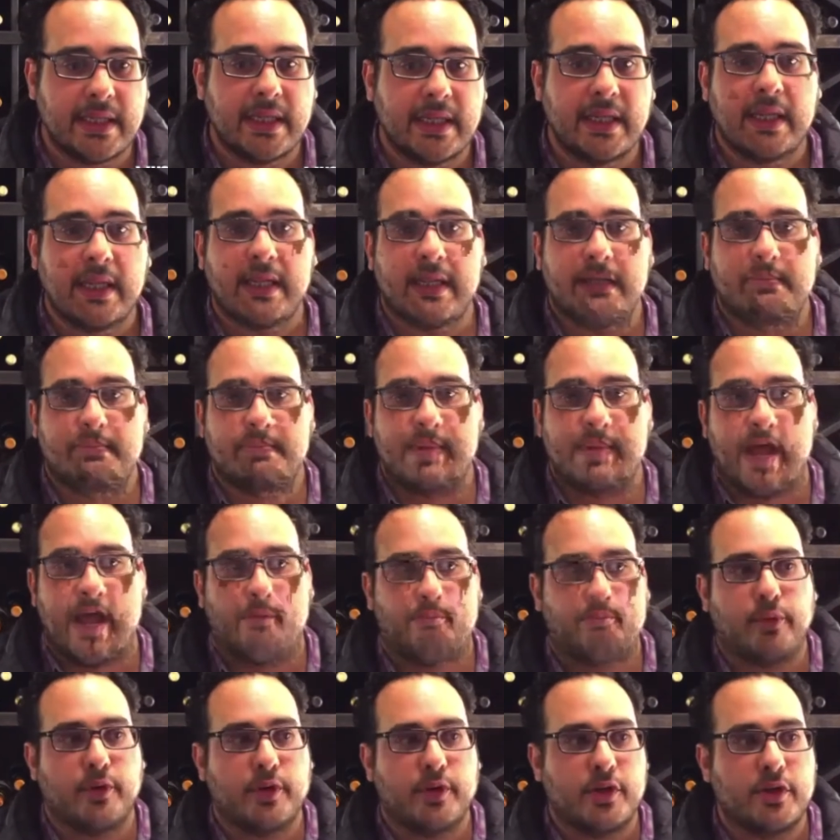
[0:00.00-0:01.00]
Now,
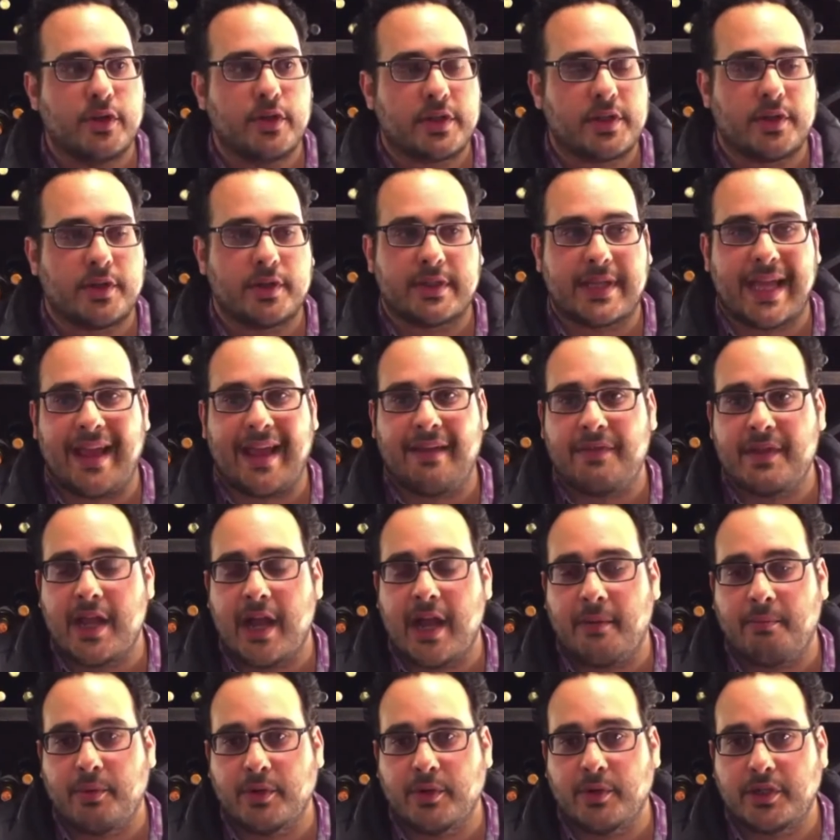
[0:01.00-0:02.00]
producers have the
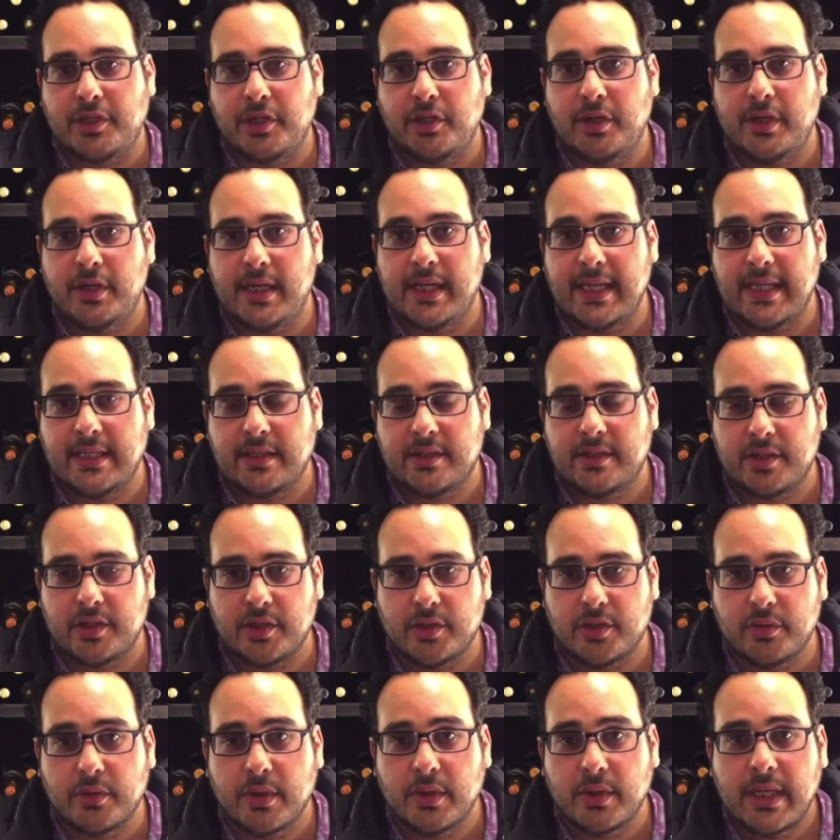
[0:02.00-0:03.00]
opportunity
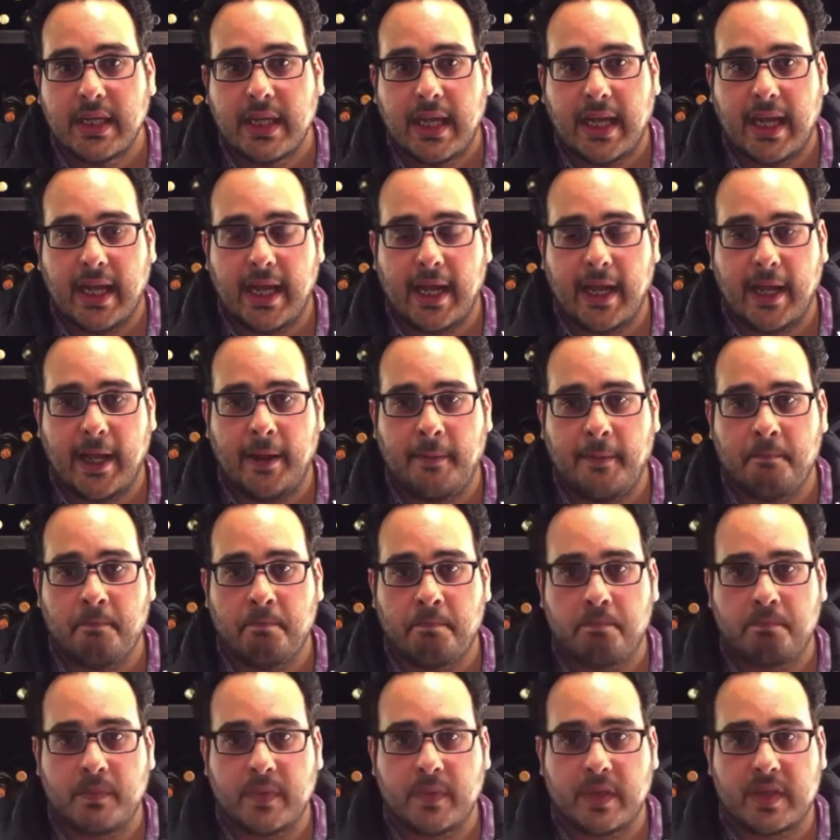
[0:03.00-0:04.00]
to, um,
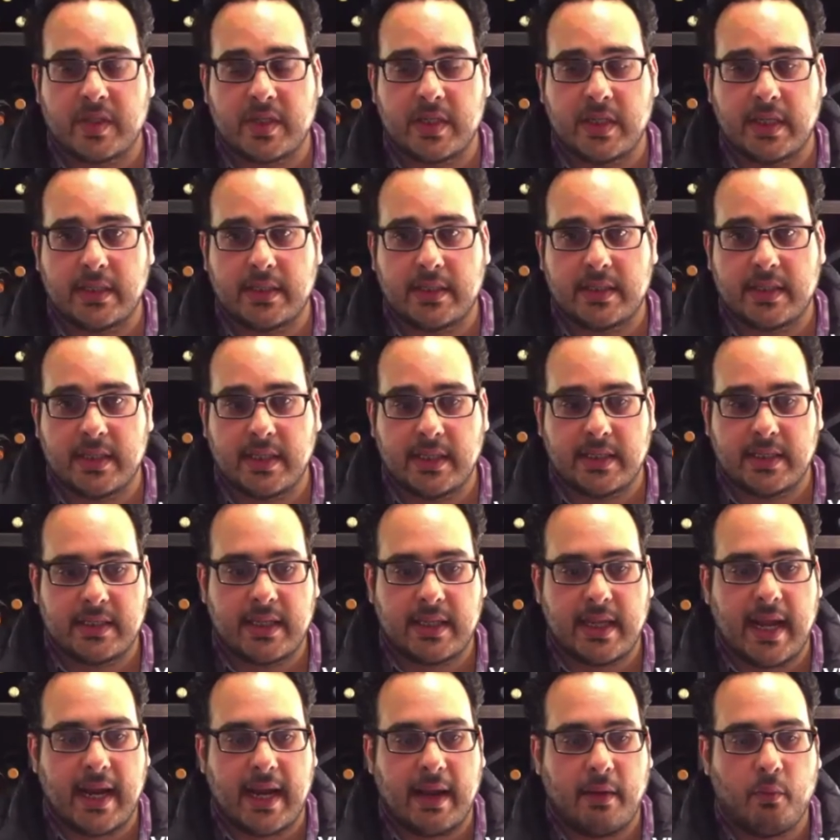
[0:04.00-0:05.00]
to, to
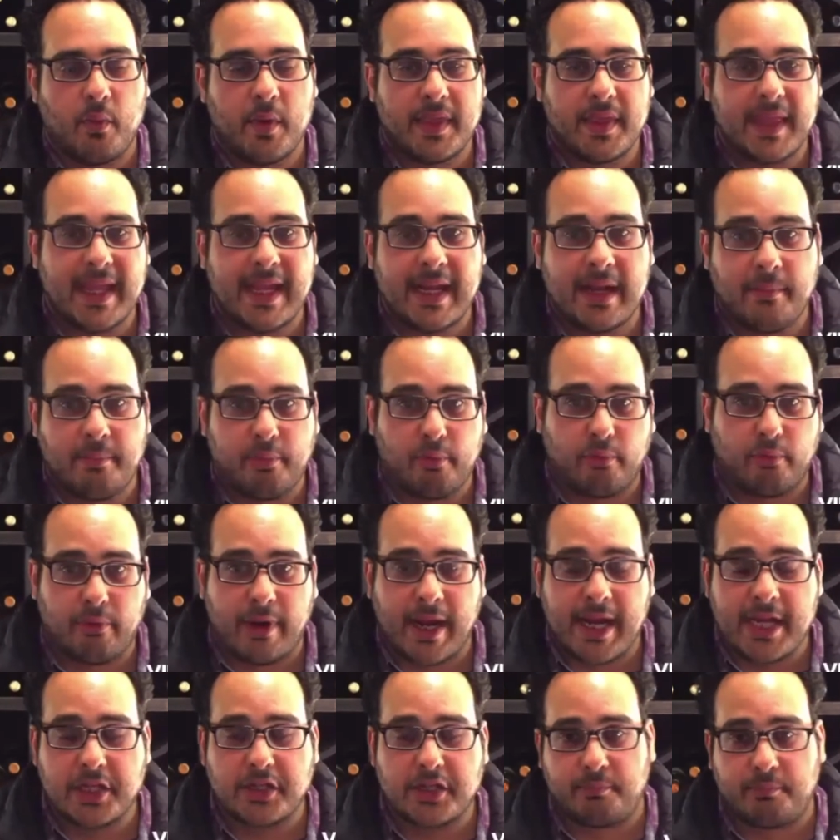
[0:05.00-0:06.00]
kind of within a
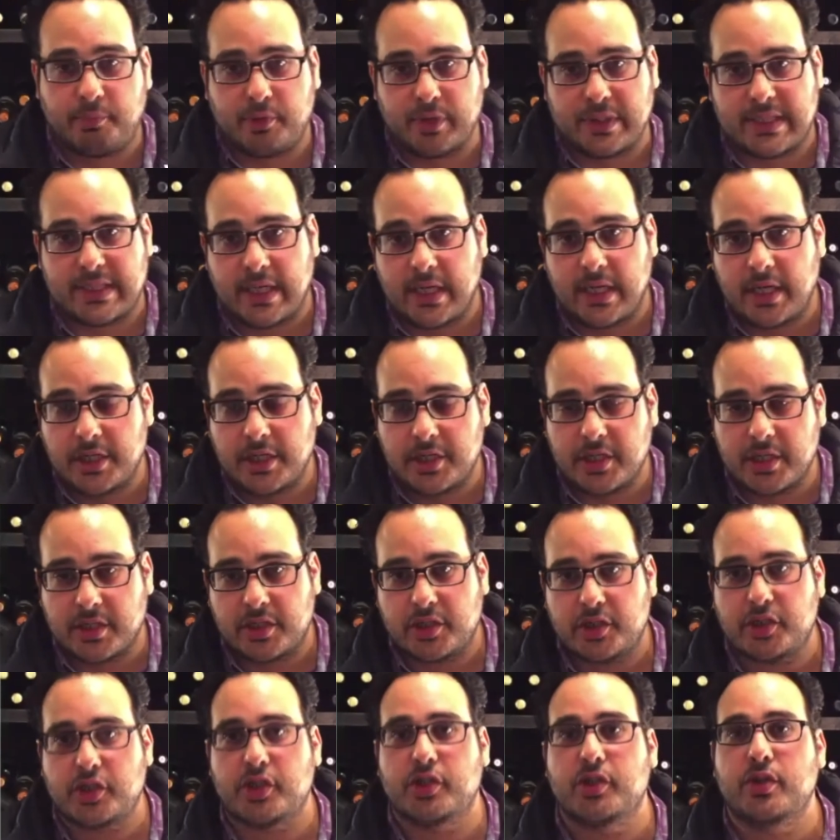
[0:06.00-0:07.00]
range of percentages
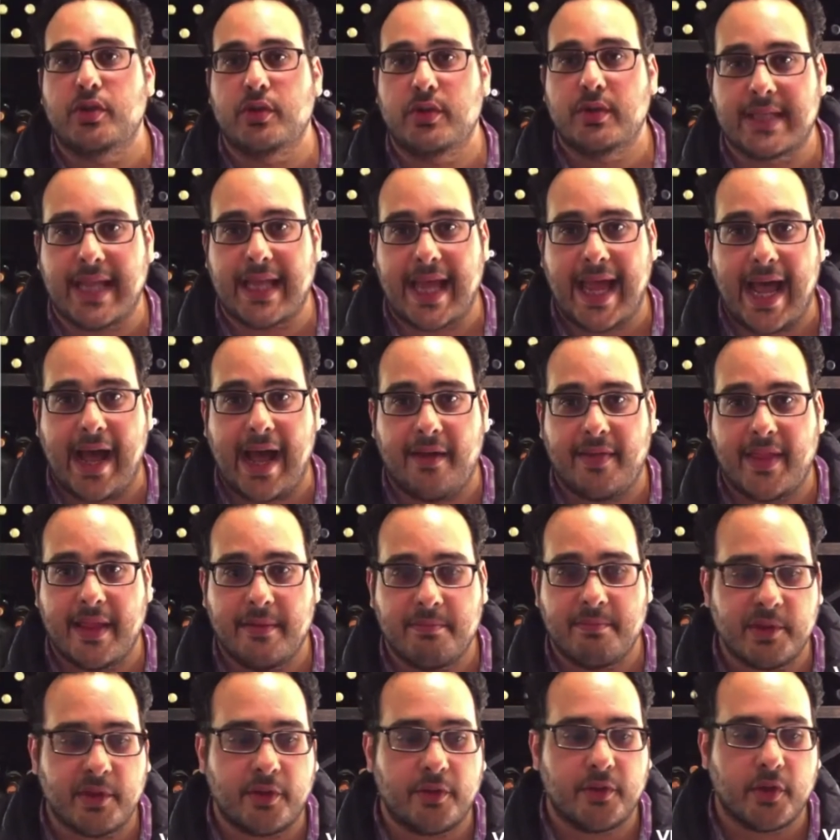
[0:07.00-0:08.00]
choose how they
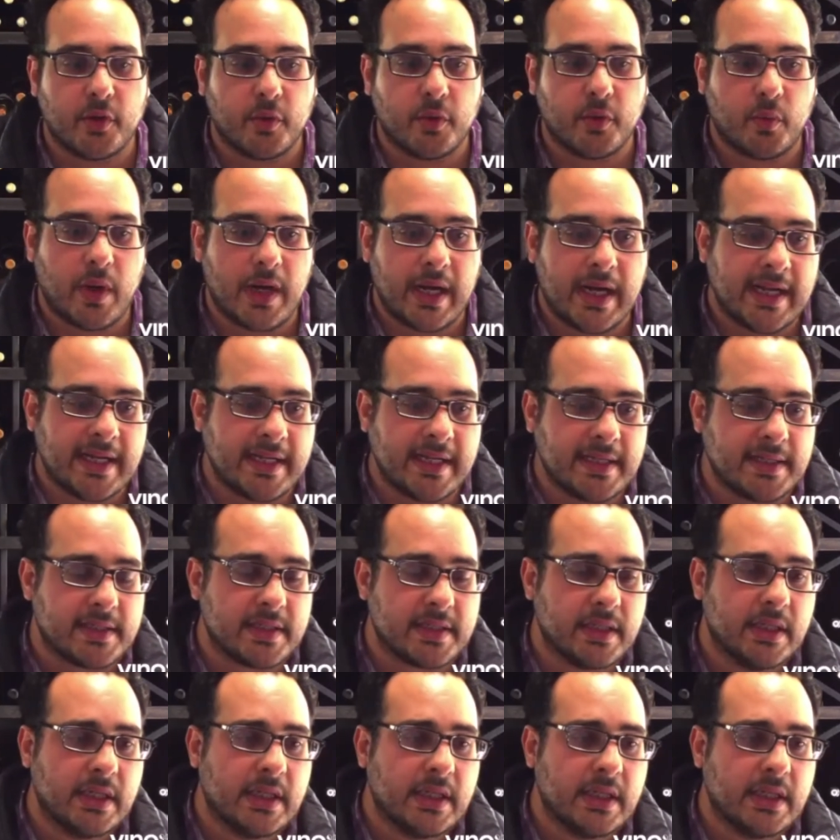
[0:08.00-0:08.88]
build their wines.